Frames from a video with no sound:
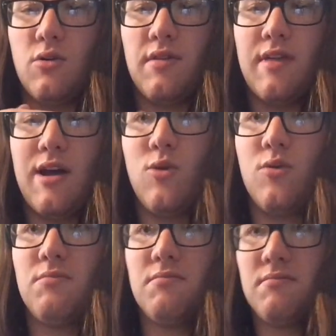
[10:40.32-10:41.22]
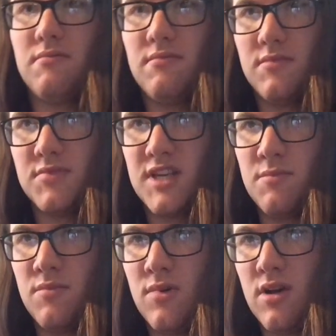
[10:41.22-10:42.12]
without
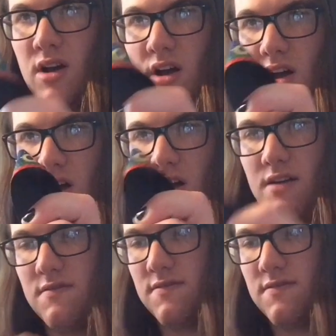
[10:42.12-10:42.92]
some odd